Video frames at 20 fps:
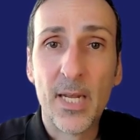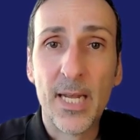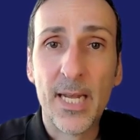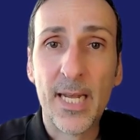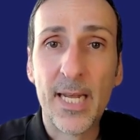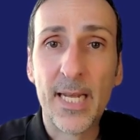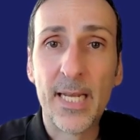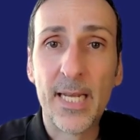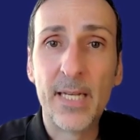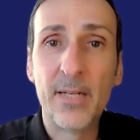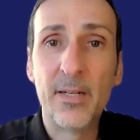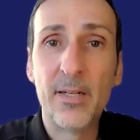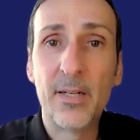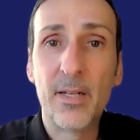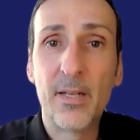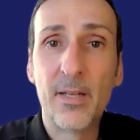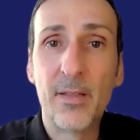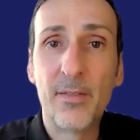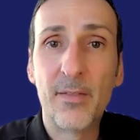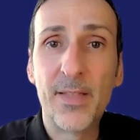and
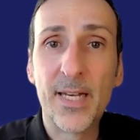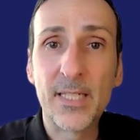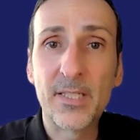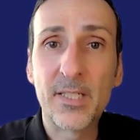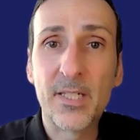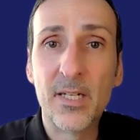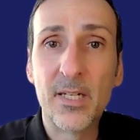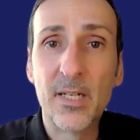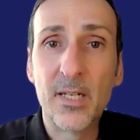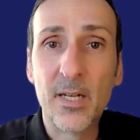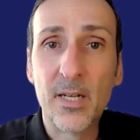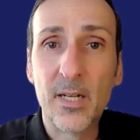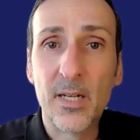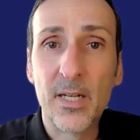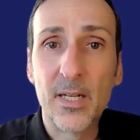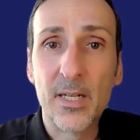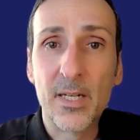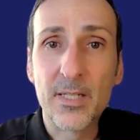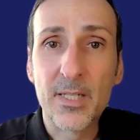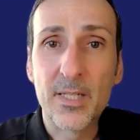that's going to
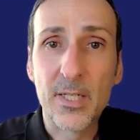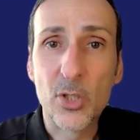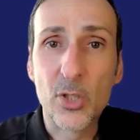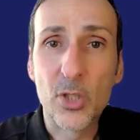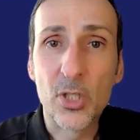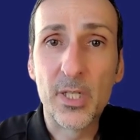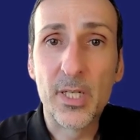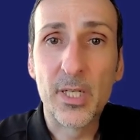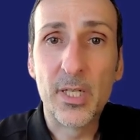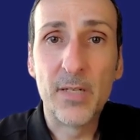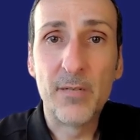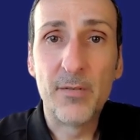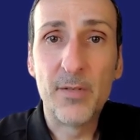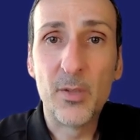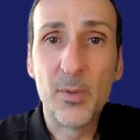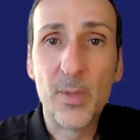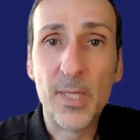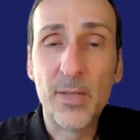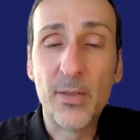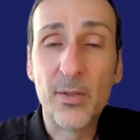essentially give
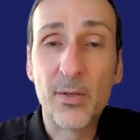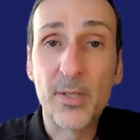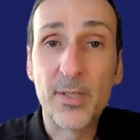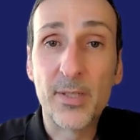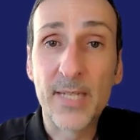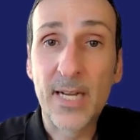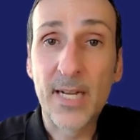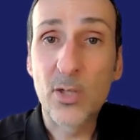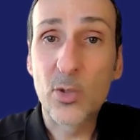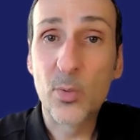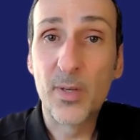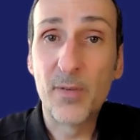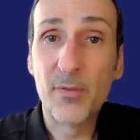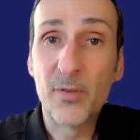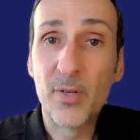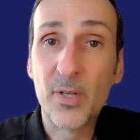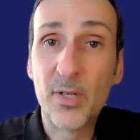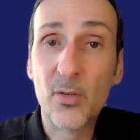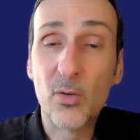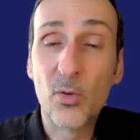you either a tax
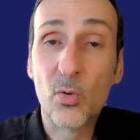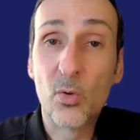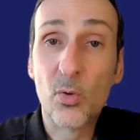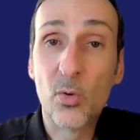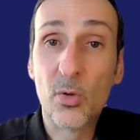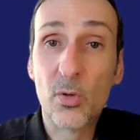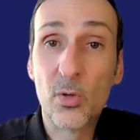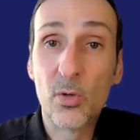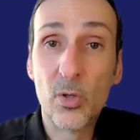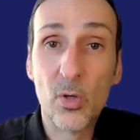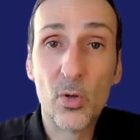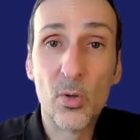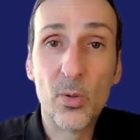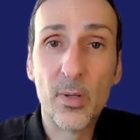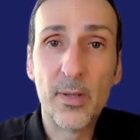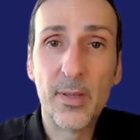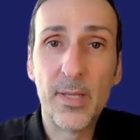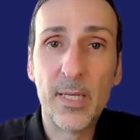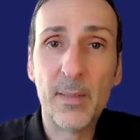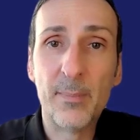refund or
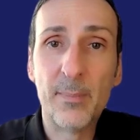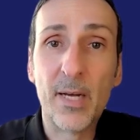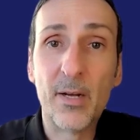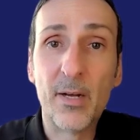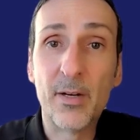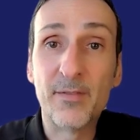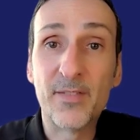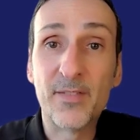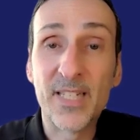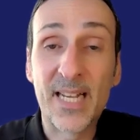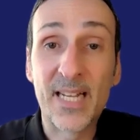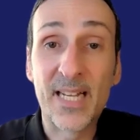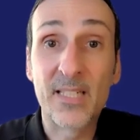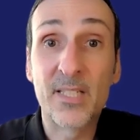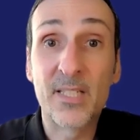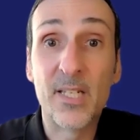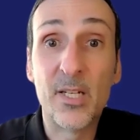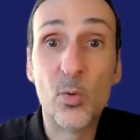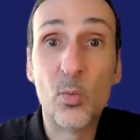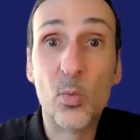lower the amount of
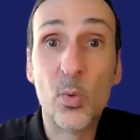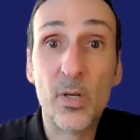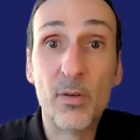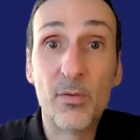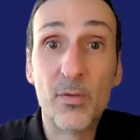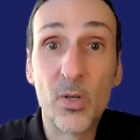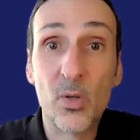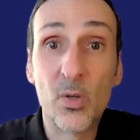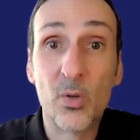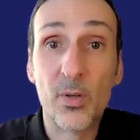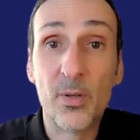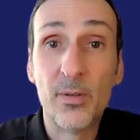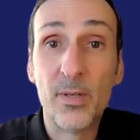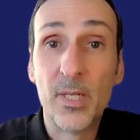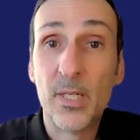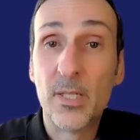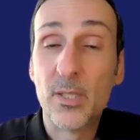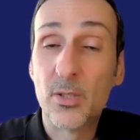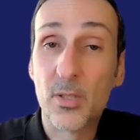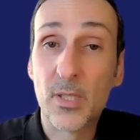tax that you would have owed.
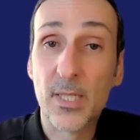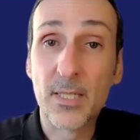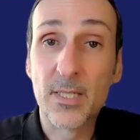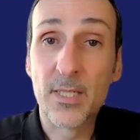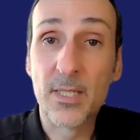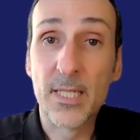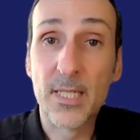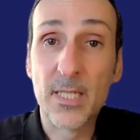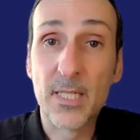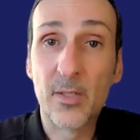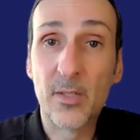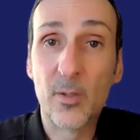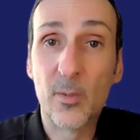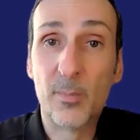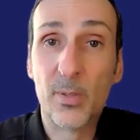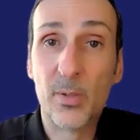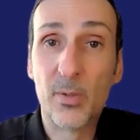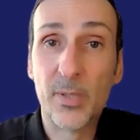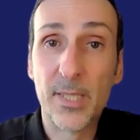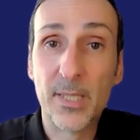So that's a nice little
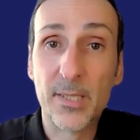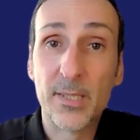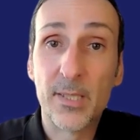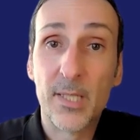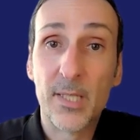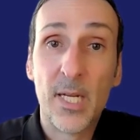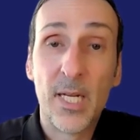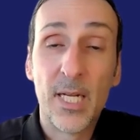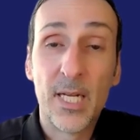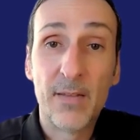bonus.